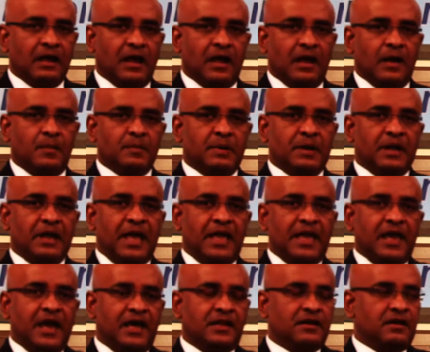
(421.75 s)
um,
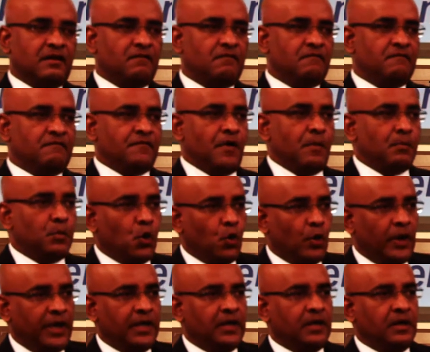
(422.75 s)
Guyana from
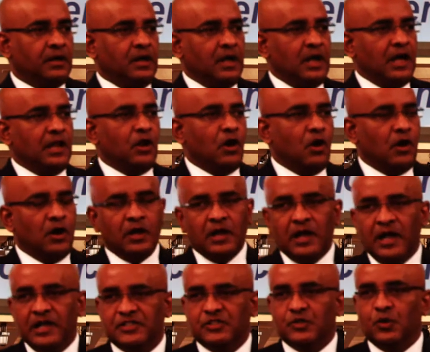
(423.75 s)
going along
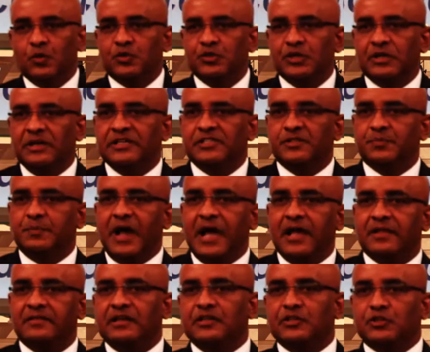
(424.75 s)
a socialist
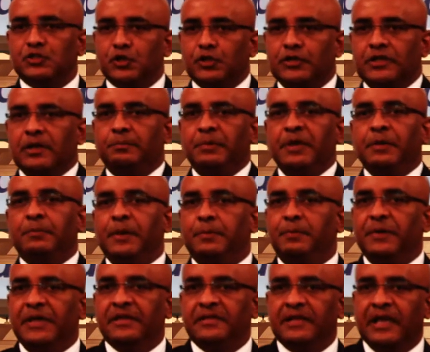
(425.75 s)
path. And should the
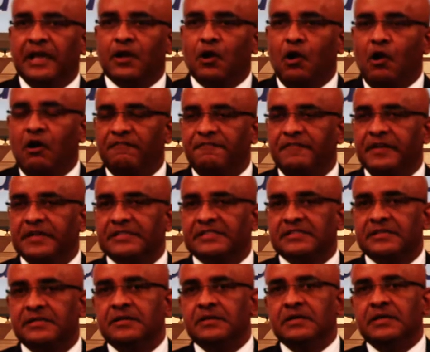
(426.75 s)
PPP take
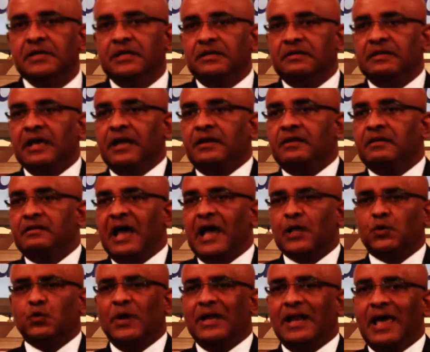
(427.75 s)
office, then
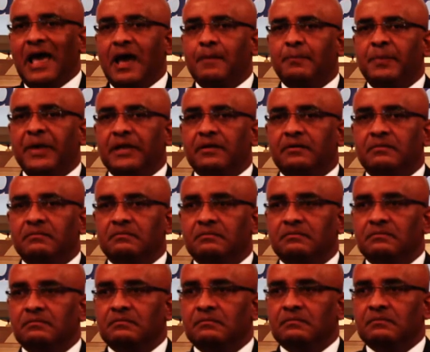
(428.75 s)
that will happen.
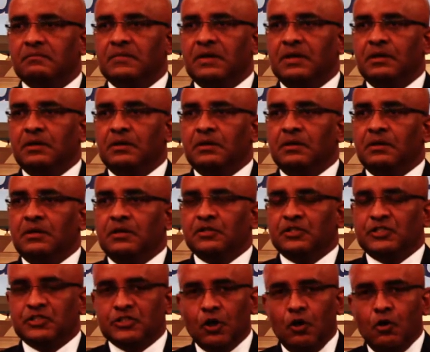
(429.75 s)

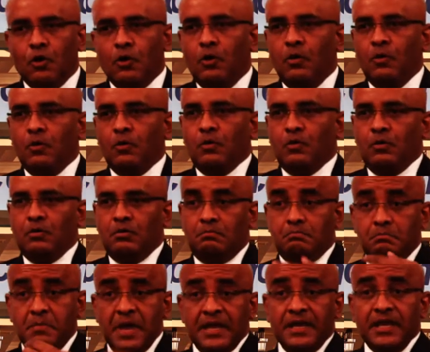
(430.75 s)
So
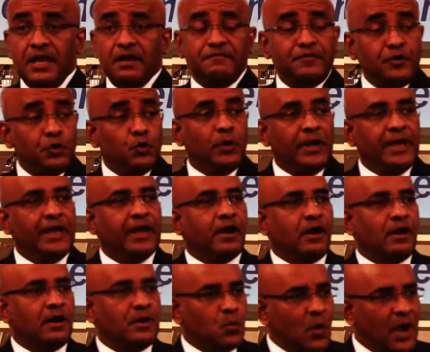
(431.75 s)
many of you
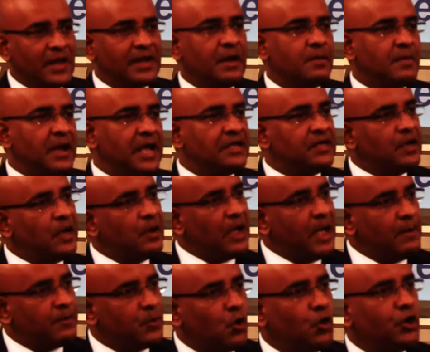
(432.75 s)
here, and what am I,
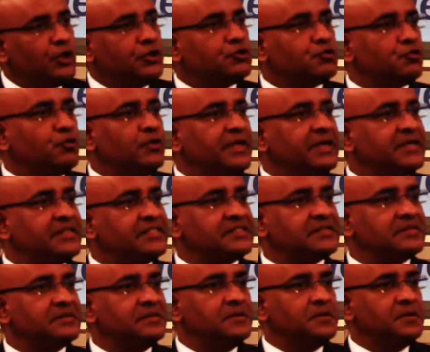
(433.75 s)
I'm going through
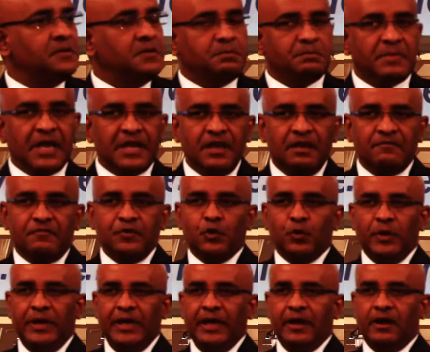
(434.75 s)
this, many of
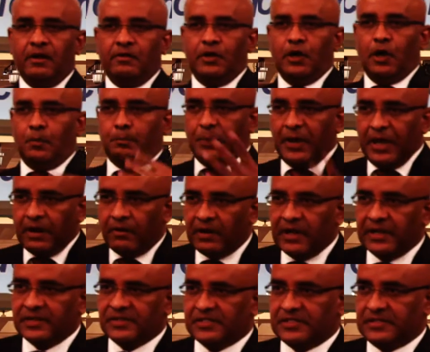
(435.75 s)
you here, your
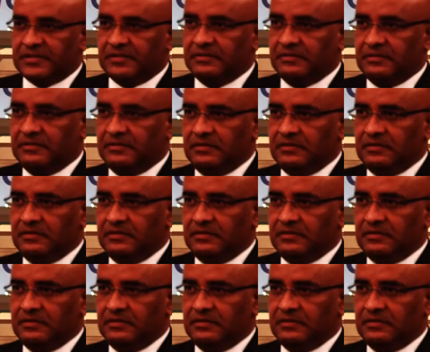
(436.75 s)
parents,